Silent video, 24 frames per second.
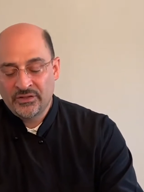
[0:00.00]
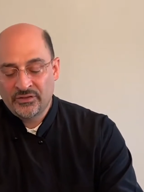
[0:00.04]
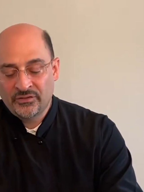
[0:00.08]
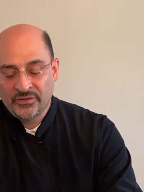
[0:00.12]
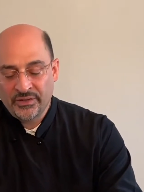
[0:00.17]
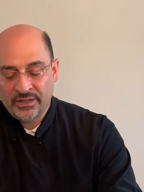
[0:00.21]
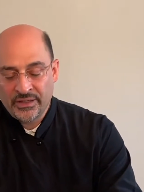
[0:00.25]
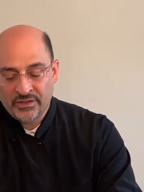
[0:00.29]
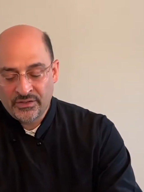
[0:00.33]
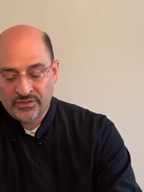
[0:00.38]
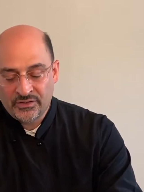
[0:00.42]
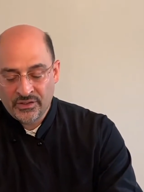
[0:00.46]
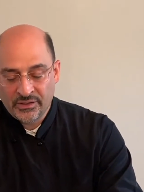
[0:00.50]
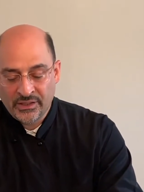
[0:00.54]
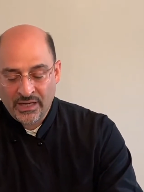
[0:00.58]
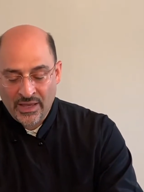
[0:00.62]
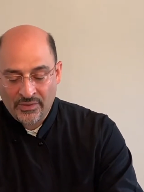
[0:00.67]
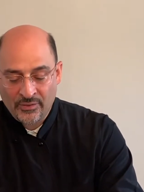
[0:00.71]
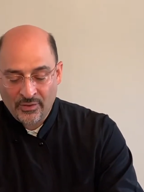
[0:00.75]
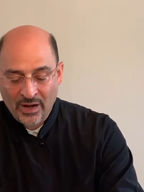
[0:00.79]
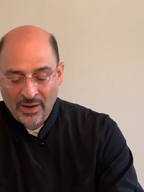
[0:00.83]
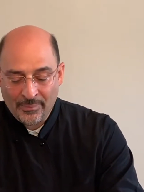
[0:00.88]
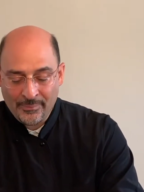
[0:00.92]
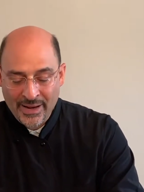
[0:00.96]
these things
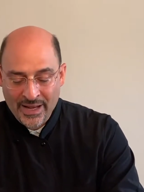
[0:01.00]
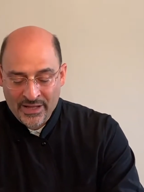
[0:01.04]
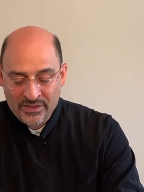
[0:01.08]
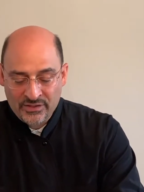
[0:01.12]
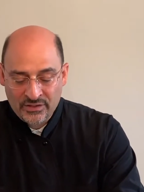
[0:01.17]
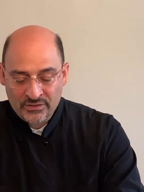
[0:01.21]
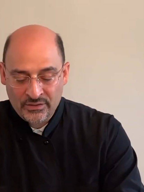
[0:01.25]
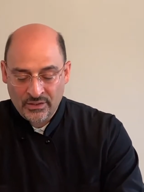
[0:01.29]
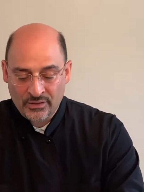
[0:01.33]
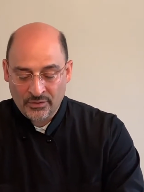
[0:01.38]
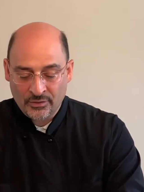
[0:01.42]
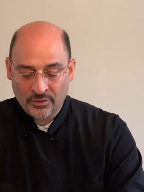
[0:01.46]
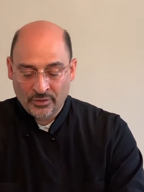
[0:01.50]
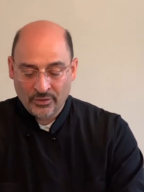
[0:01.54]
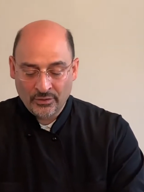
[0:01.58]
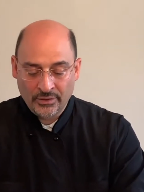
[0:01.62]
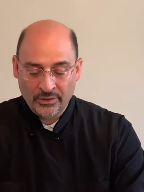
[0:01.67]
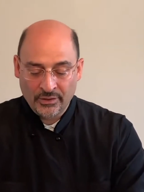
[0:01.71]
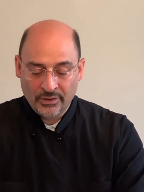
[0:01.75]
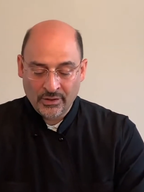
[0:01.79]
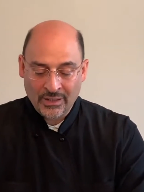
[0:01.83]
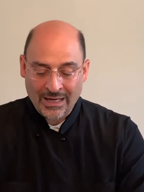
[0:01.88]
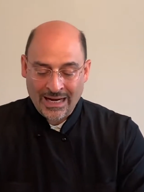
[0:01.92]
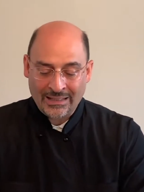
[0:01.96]
together. I mentioned it
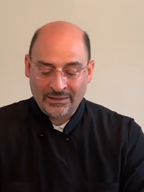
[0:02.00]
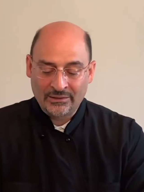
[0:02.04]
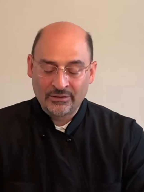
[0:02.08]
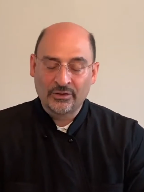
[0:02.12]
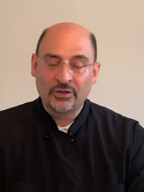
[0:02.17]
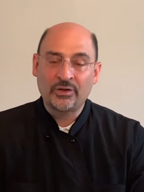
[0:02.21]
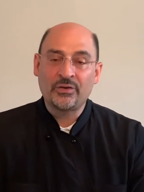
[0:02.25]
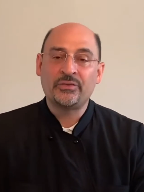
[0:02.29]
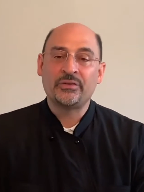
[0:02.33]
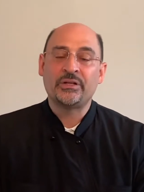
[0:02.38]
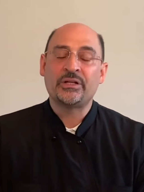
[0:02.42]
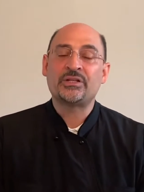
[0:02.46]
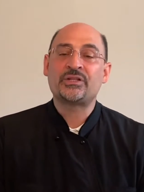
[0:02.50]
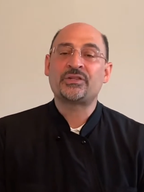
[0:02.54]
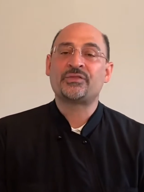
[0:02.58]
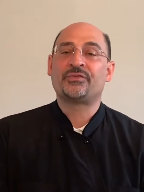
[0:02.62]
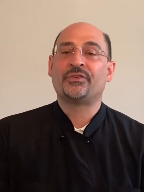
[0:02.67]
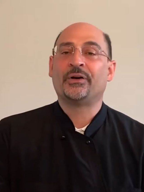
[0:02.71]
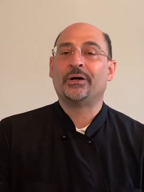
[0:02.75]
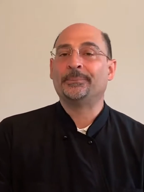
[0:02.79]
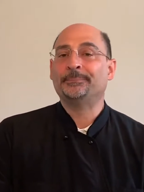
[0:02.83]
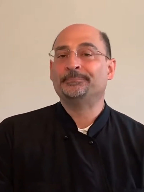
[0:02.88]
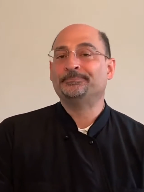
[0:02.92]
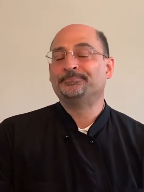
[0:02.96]
earlier. I learned this
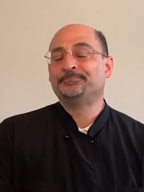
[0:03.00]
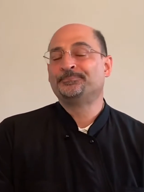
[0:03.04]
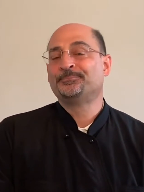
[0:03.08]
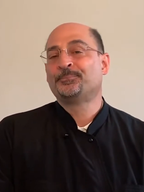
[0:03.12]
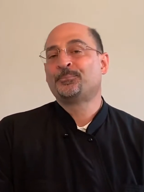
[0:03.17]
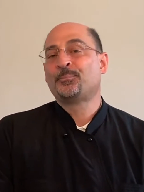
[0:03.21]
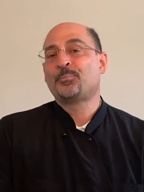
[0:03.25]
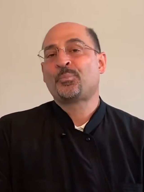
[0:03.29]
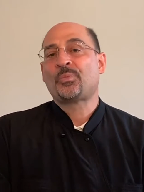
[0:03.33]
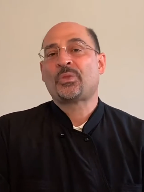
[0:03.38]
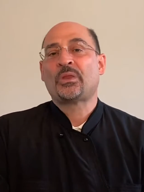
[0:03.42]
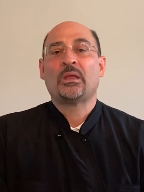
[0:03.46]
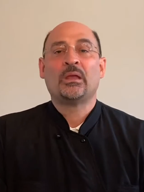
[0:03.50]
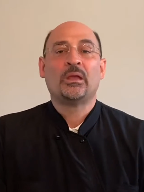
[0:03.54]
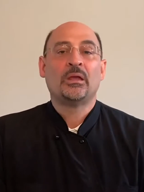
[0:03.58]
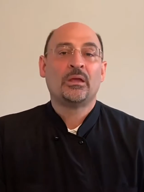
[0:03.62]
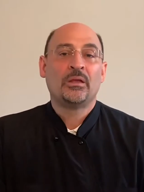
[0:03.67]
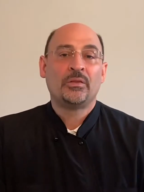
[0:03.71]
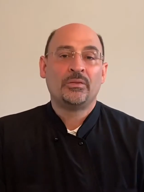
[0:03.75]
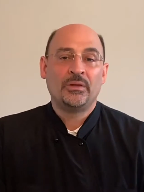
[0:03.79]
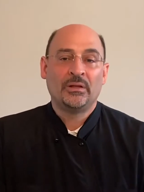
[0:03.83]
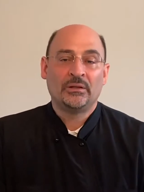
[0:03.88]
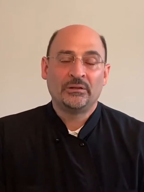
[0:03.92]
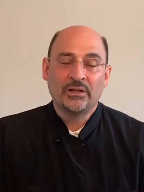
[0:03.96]
from
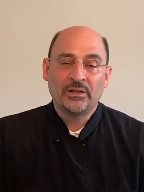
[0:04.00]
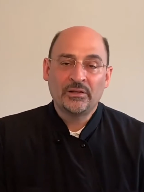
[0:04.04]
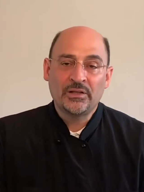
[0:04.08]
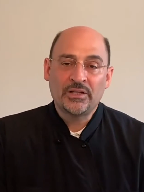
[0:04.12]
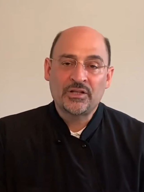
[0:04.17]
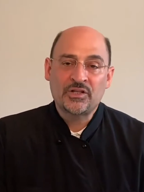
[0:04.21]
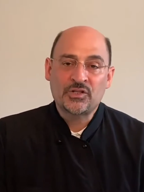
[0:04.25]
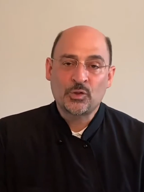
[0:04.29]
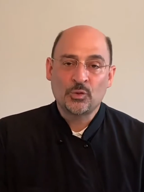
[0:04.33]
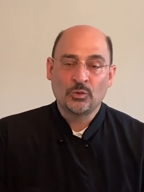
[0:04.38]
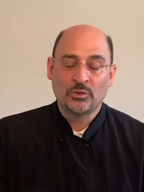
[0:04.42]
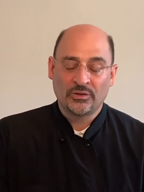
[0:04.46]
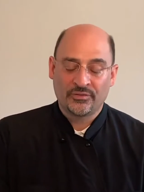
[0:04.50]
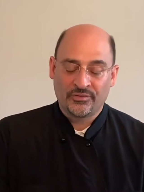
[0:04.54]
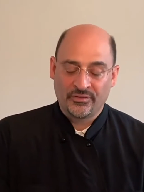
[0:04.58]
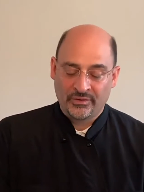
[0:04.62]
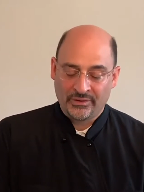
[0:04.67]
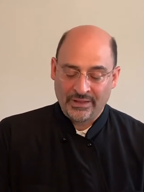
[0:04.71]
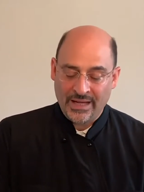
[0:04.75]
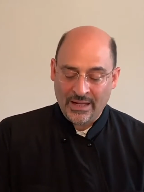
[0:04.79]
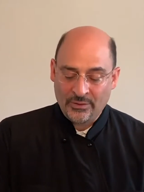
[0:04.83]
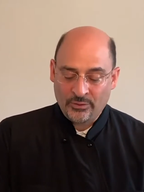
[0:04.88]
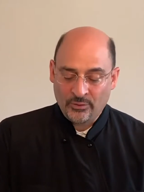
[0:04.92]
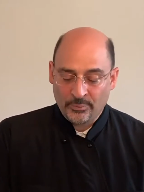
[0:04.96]
the Lilly School of
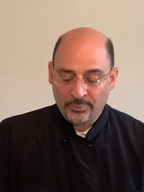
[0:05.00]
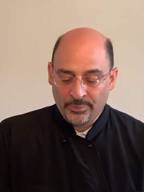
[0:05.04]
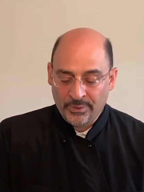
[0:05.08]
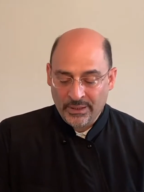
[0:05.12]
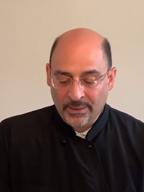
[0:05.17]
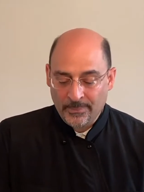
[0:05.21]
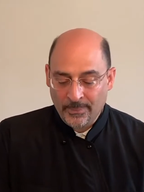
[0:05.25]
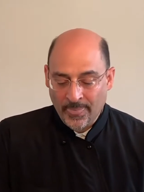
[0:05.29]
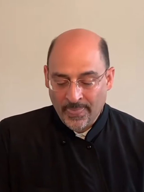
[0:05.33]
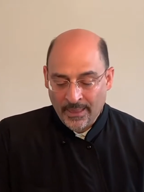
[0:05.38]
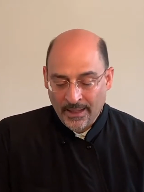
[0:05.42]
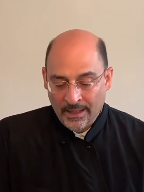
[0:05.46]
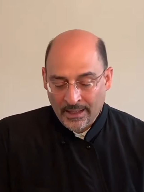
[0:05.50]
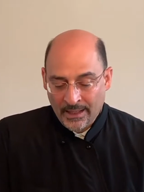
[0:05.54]
Philanthropy.